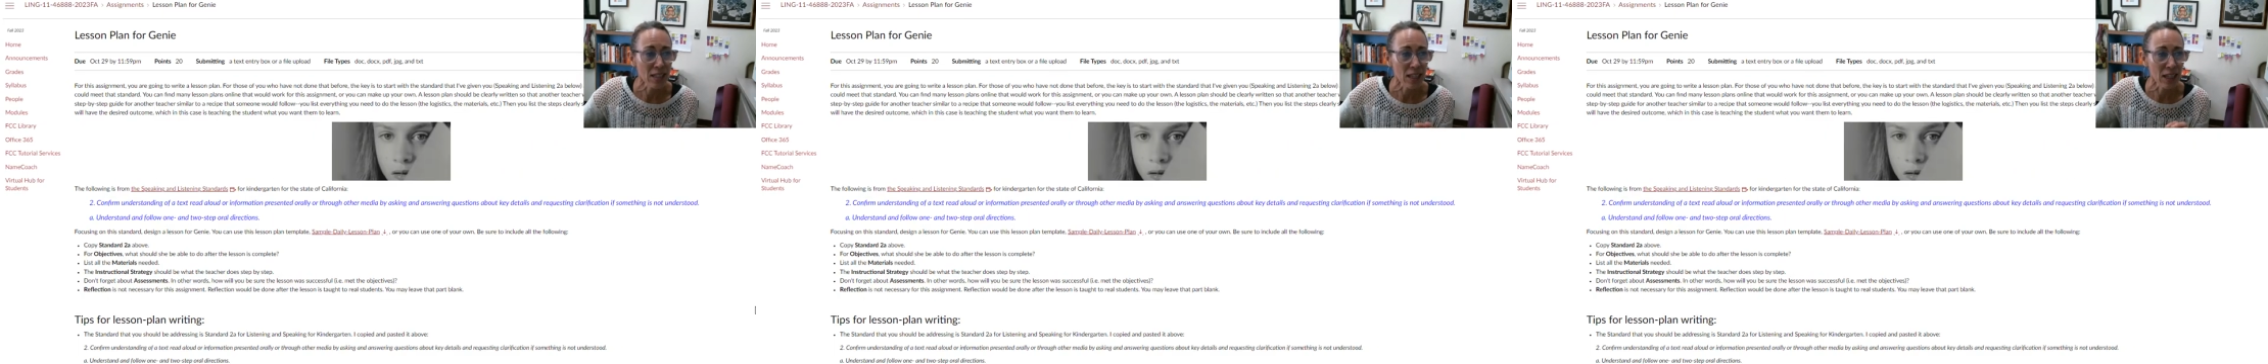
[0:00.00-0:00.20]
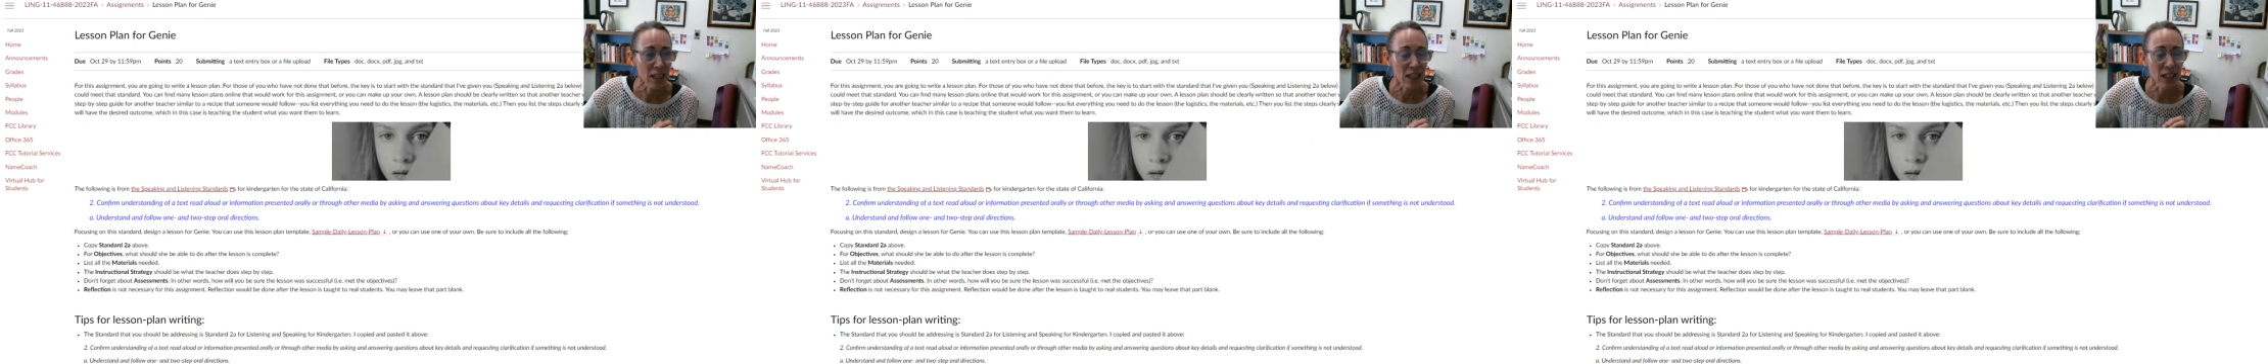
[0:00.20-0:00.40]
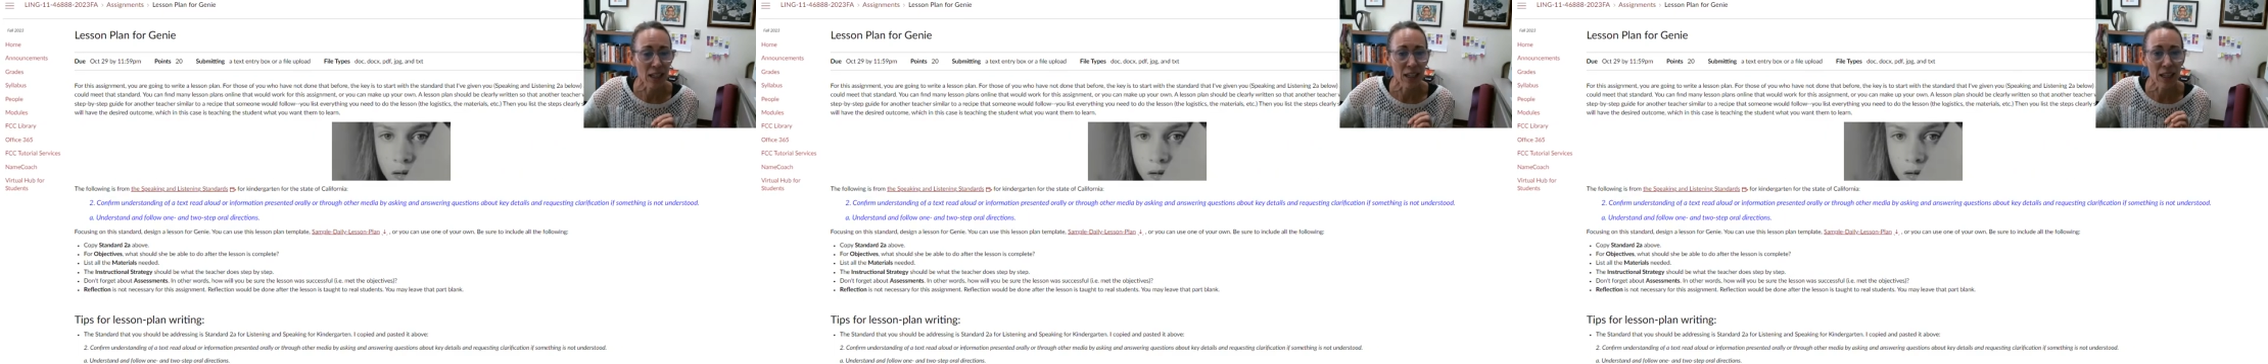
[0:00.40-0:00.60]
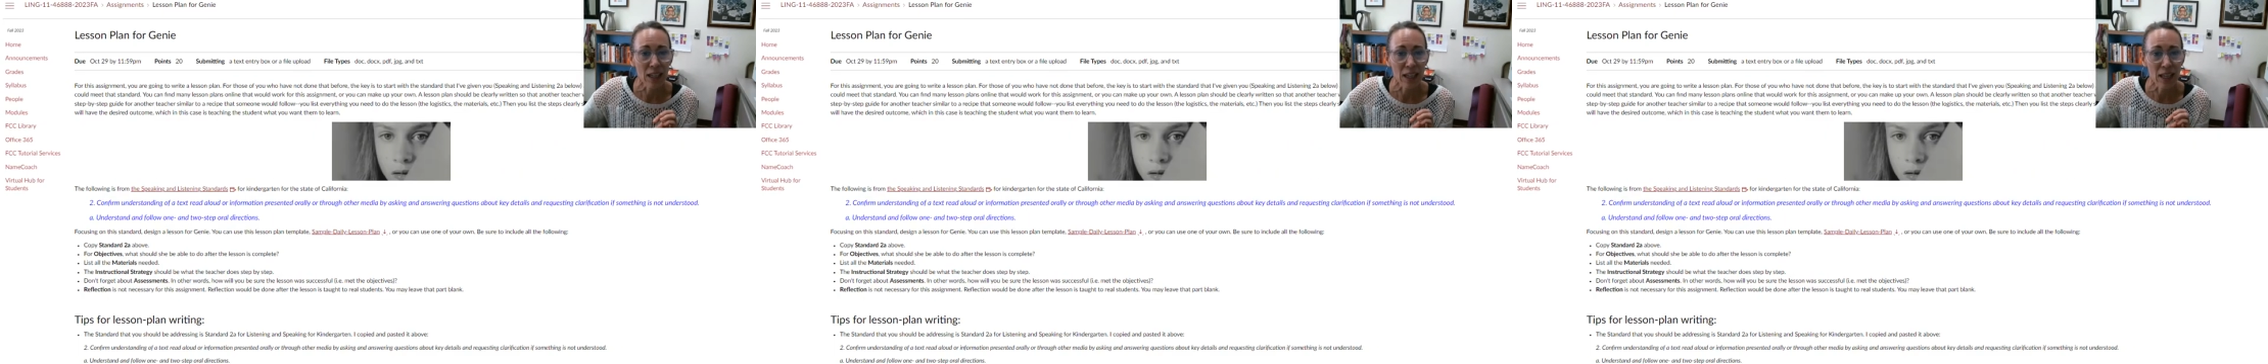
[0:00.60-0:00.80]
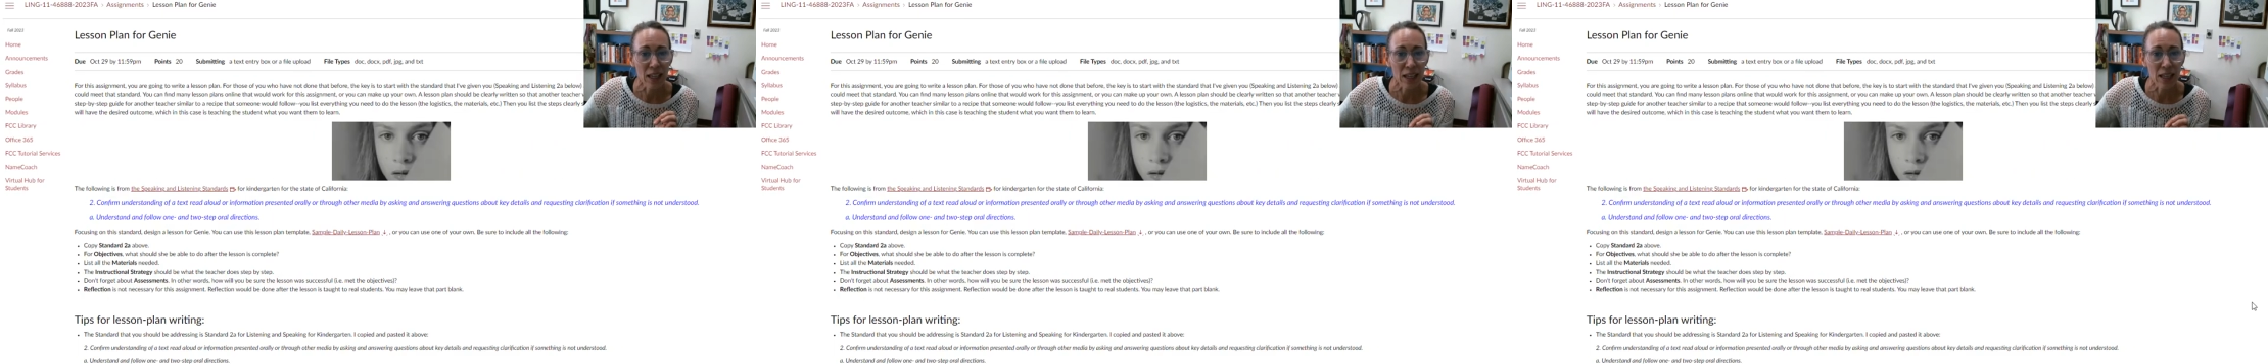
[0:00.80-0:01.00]
thing
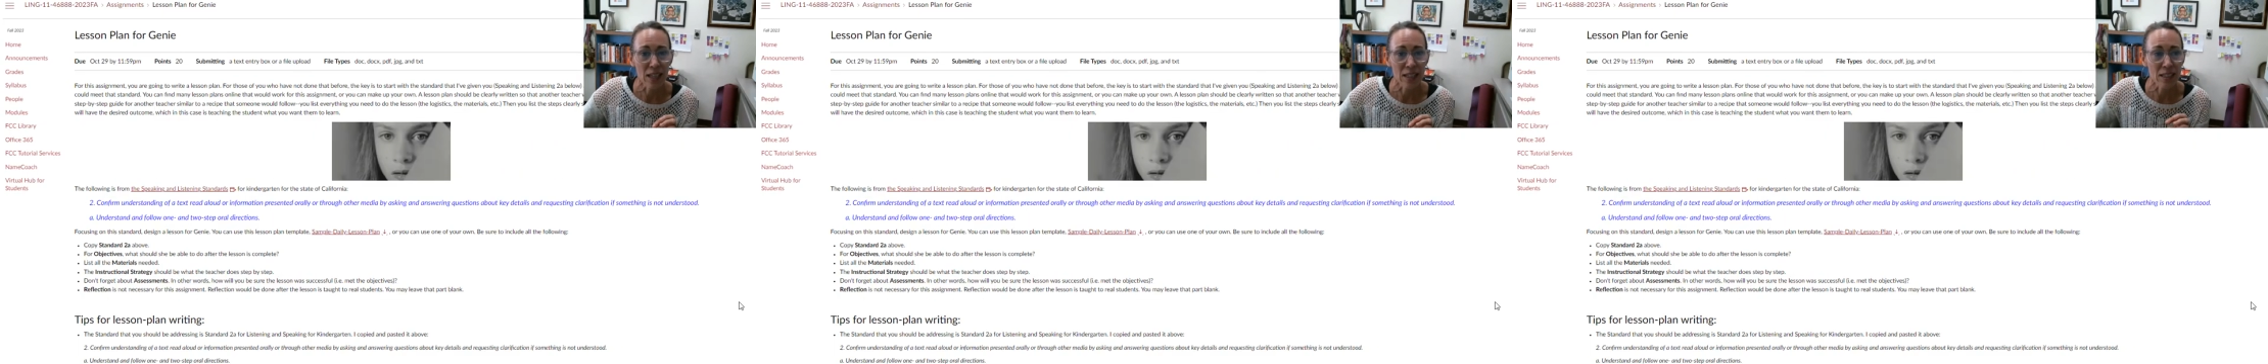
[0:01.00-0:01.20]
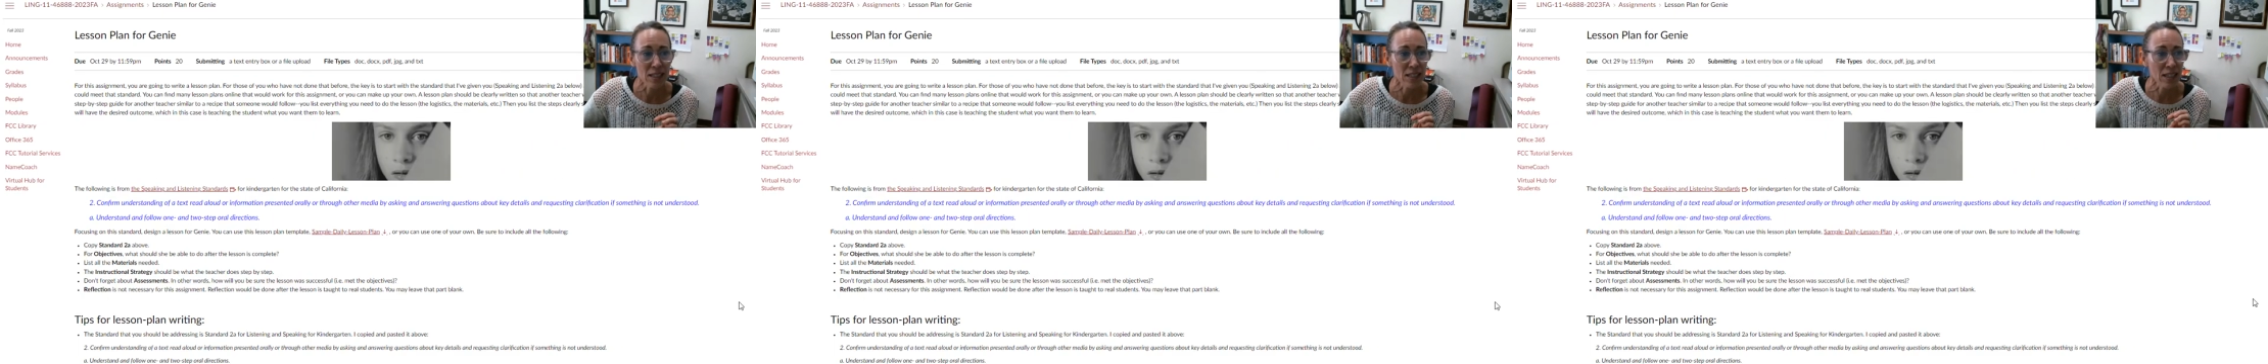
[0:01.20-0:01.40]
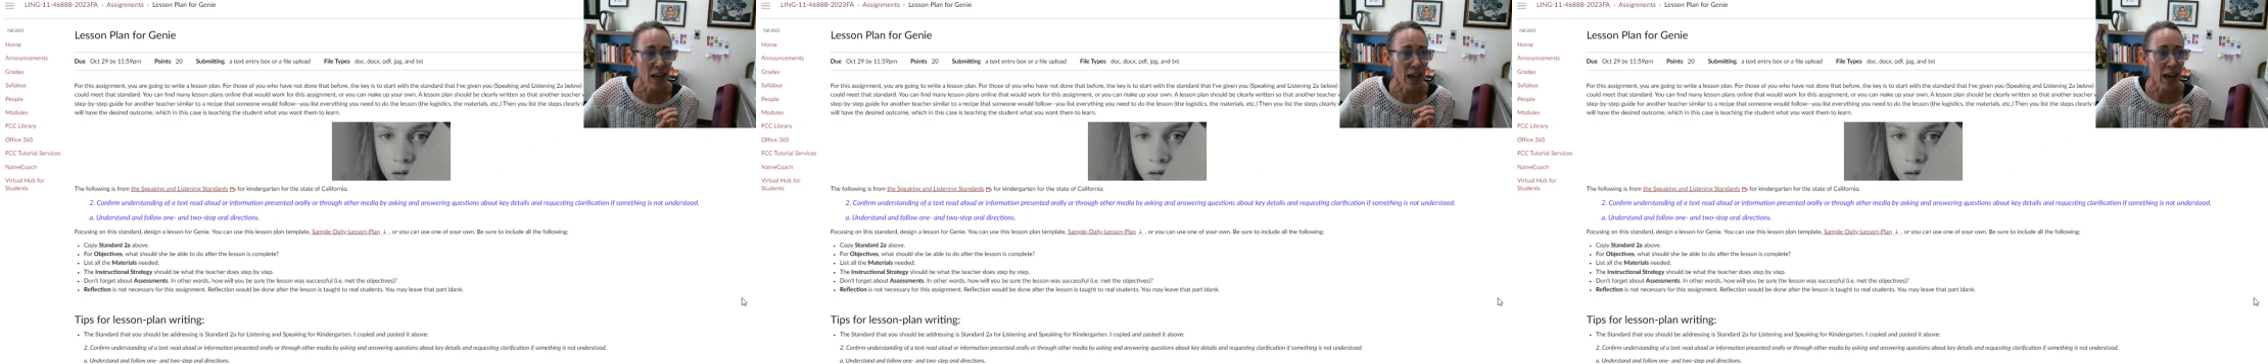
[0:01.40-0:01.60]
is